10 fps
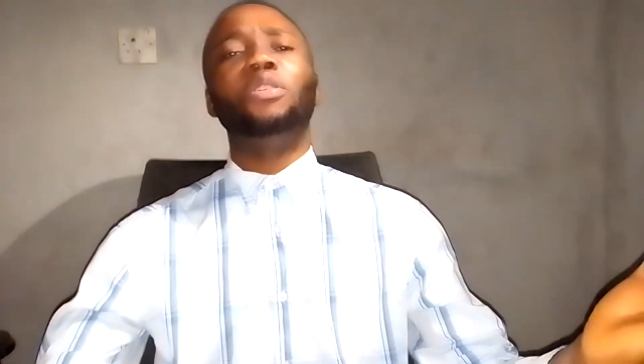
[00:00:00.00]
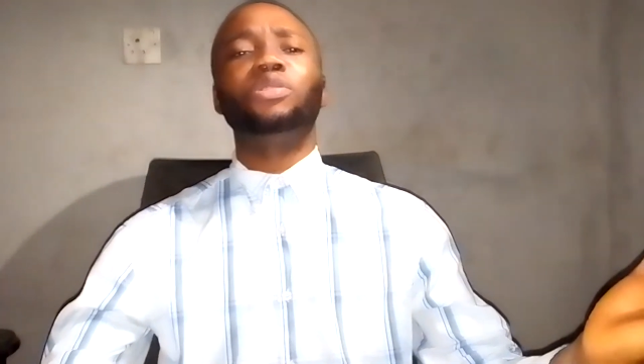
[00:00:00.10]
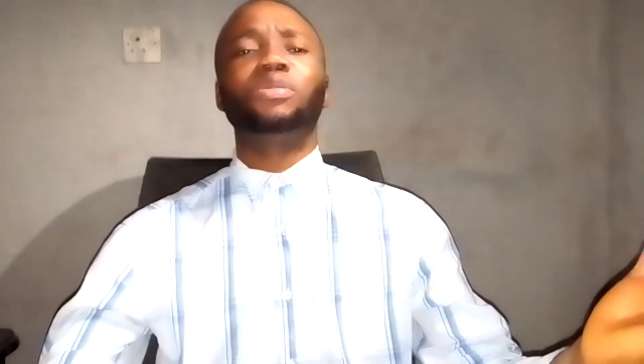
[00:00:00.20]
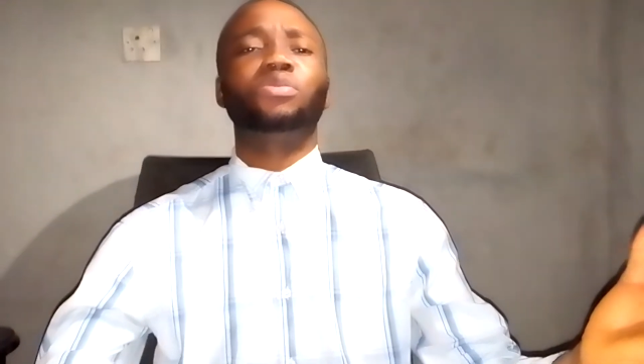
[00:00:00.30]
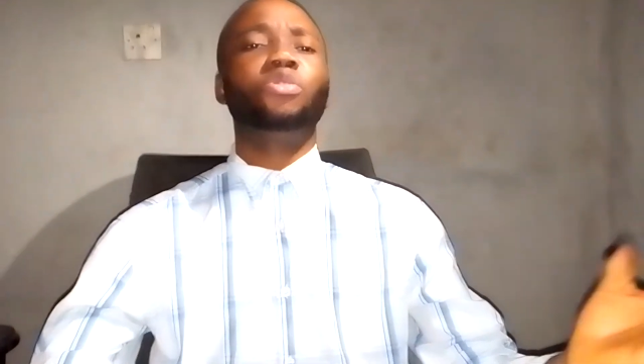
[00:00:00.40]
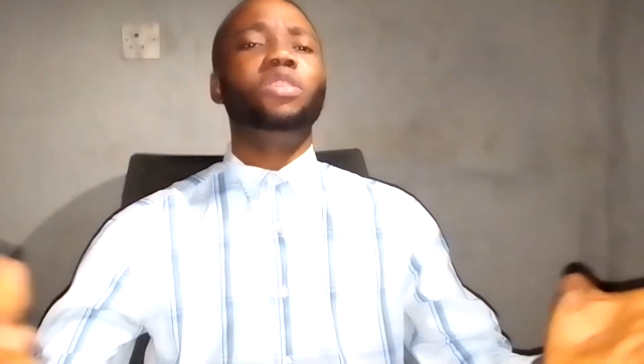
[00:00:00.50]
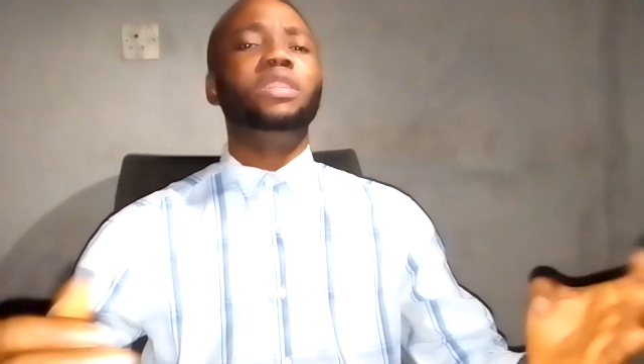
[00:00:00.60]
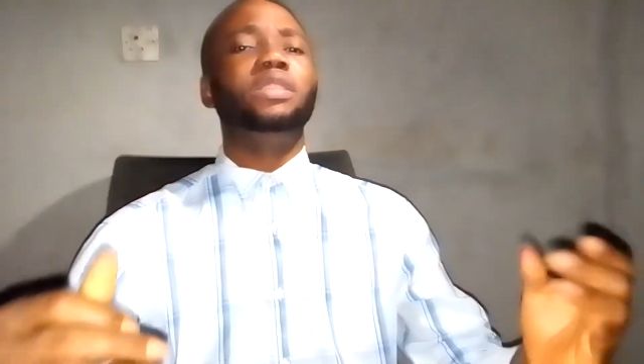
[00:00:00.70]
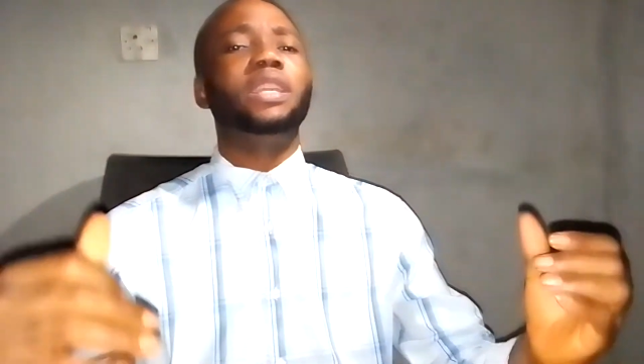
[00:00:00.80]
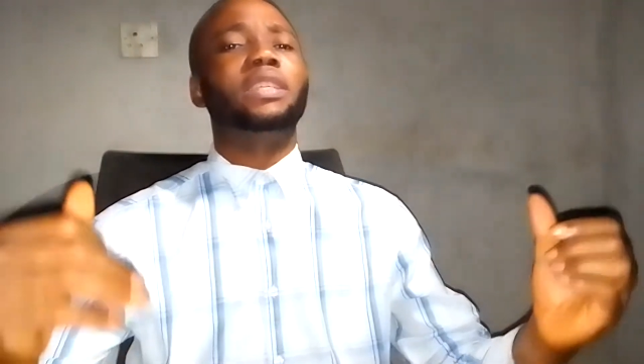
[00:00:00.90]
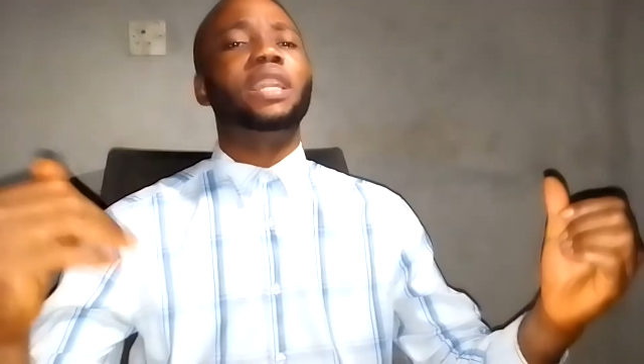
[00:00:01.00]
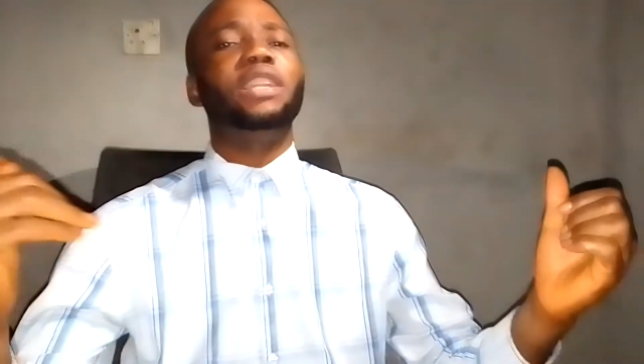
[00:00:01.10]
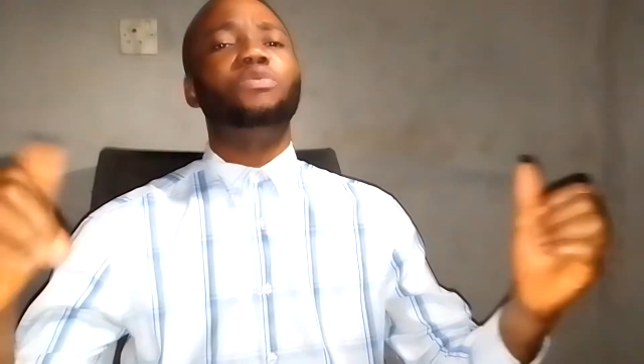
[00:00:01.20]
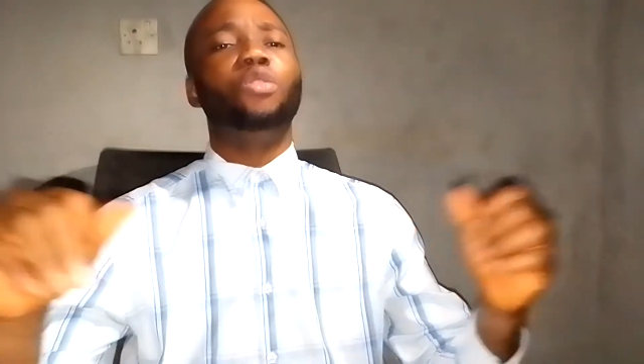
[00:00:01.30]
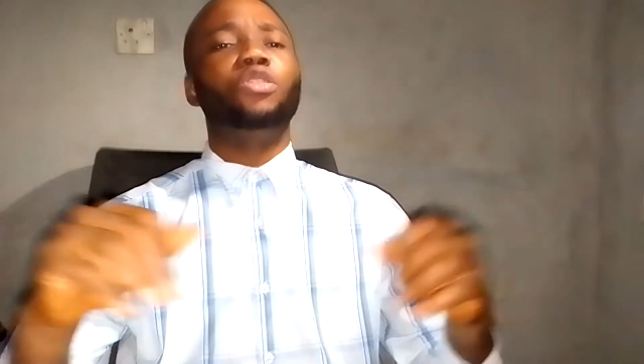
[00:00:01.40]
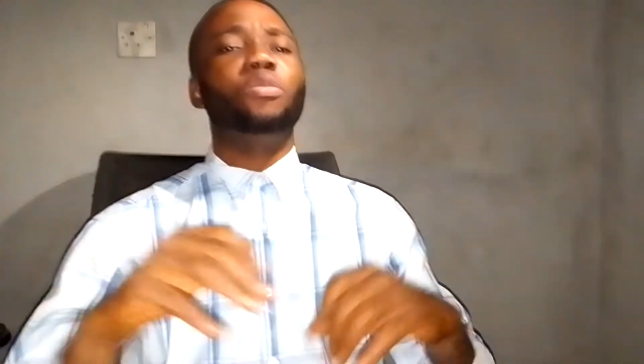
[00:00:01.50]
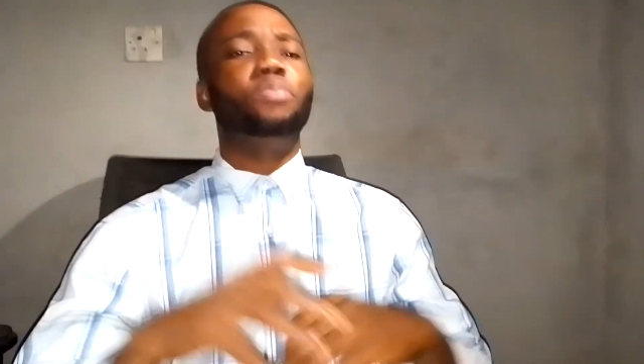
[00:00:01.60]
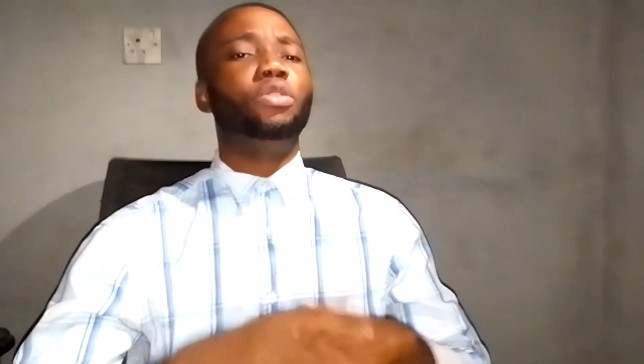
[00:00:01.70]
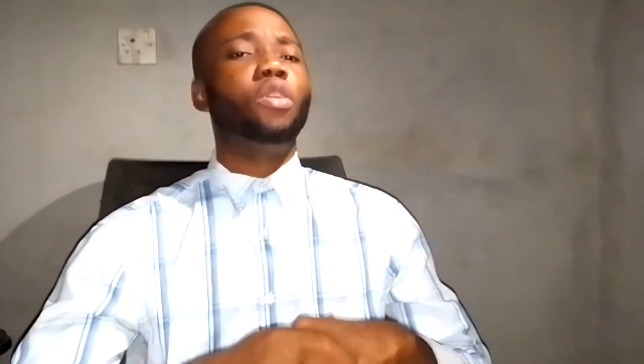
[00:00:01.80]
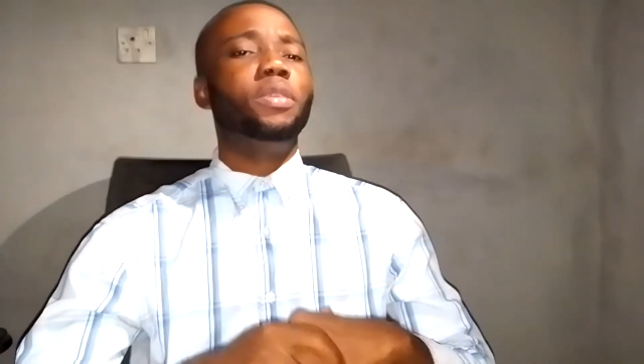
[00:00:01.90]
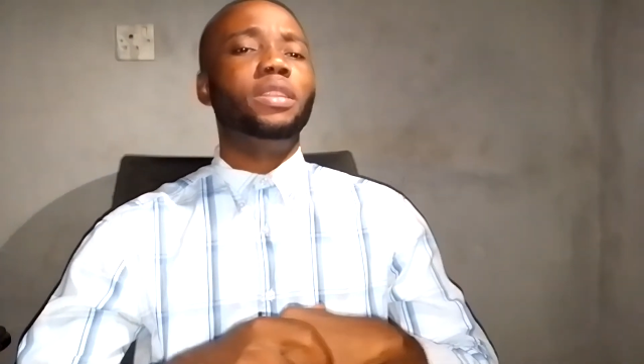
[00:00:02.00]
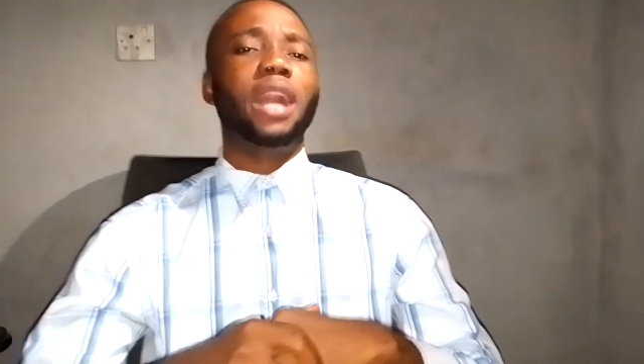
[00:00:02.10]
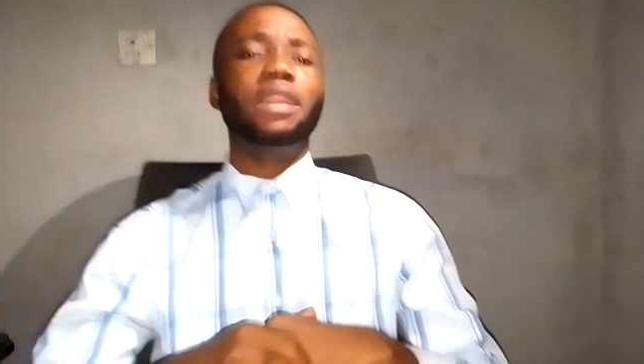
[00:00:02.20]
us going to a cake world of becoming